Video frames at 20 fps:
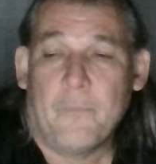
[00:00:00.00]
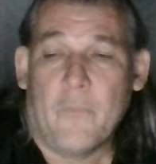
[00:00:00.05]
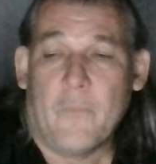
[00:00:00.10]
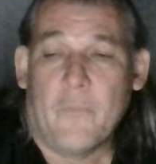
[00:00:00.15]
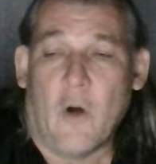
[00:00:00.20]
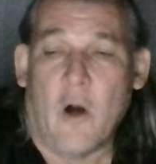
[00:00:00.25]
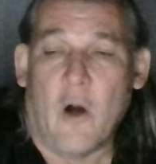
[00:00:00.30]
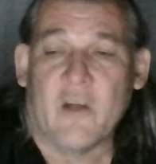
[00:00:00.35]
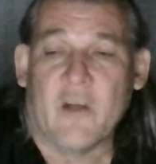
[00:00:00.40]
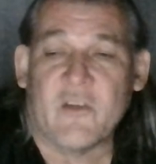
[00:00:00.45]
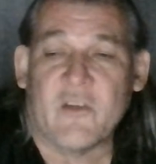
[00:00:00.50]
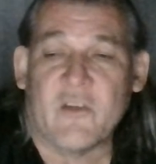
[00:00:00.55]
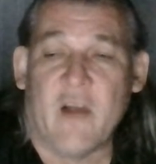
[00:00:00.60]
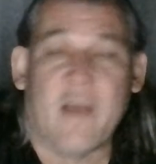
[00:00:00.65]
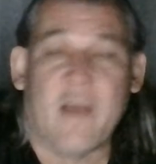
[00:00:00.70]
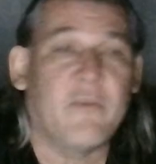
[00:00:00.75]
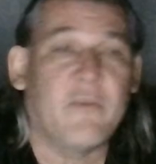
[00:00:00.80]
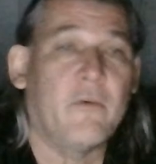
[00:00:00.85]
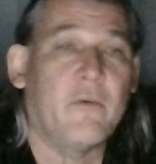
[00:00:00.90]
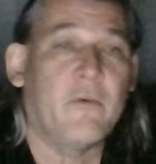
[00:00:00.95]
August
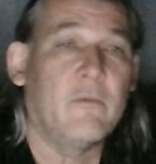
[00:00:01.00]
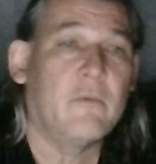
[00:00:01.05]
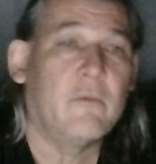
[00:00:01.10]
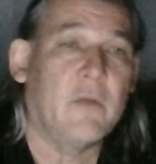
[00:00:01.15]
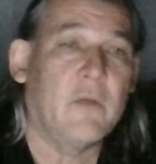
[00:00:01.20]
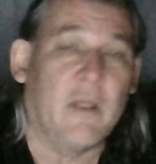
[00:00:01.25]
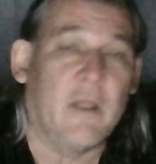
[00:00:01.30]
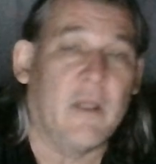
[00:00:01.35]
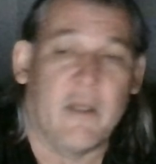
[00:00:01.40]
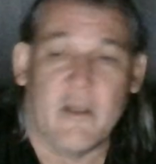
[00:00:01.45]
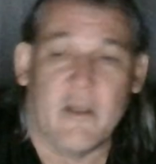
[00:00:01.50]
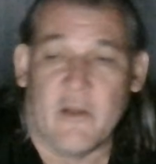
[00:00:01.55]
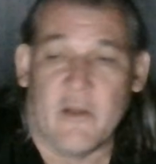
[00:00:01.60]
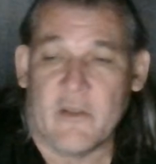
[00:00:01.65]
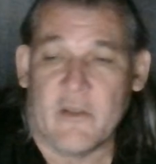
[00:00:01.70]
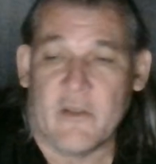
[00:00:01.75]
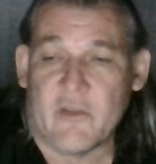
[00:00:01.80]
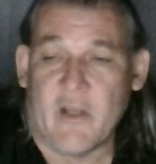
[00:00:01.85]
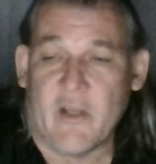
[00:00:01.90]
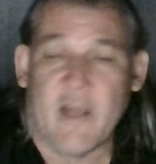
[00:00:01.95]
9th,
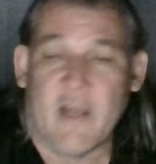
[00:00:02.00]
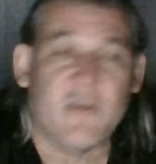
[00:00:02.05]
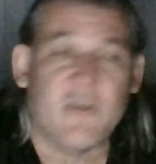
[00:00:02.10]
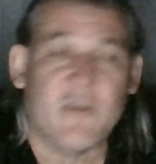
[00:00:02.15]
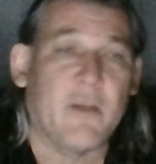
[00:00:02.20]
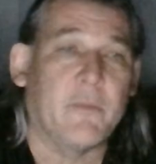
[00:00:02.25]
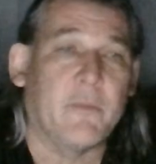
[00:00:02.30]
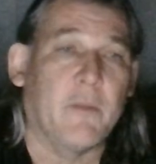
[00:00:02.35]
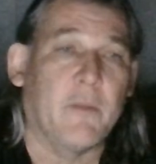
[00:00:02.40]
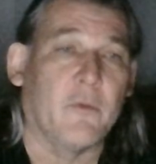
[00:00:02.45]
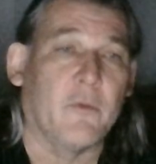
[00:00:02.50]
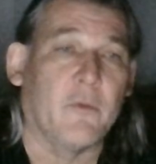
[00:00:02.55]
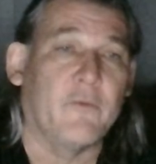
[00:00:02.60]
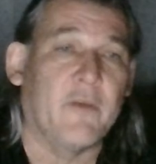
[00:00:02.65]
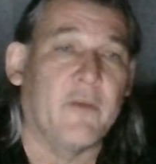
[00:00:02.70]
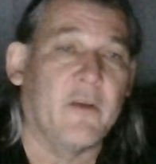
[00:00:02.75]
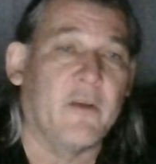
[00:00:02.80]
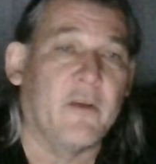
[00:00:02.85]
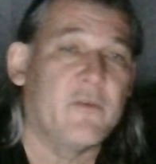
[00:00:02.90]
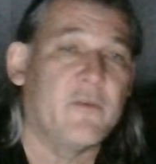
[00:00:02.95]
and today is September
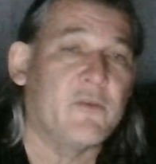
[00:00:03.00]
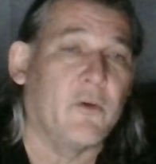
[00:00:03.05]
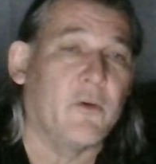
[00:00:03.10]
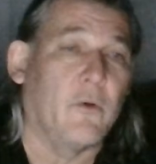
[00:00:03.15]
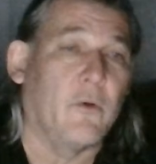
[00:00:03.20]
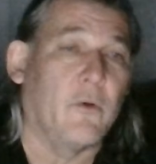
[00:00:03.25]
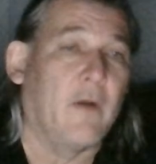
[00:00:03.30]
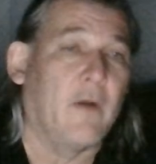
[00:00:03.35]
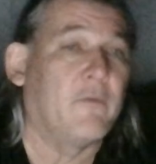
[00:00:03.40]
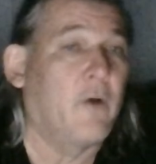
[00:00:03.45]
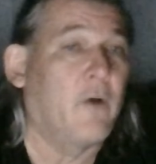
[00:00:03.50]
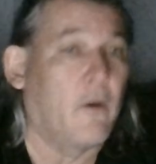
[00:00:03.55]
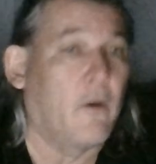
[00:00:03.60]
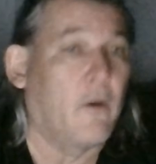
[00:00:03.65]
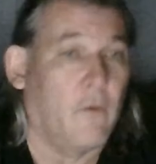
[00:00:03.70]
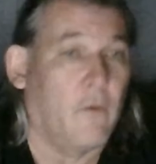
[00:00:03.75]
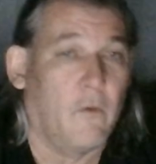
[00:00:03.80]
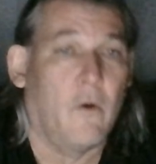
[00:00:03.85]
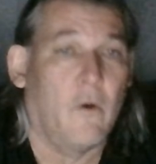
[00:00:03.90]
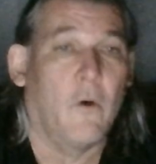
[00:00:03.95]
5th. So I've gone
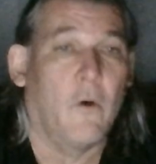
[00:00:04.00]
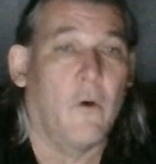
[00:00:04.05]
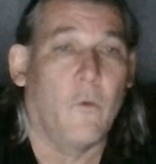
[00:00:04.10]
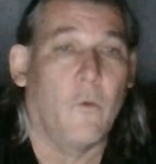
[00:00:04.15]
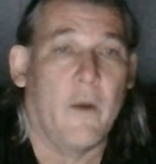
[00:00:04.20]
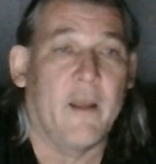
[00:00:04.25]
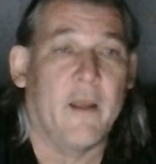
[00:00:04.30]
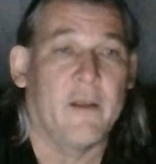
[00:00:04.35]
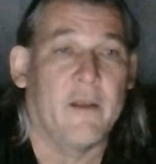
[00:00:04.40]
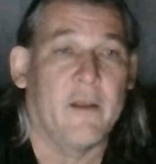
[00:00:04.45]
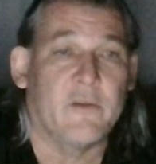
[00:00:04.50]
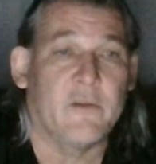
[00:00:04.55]
a long way in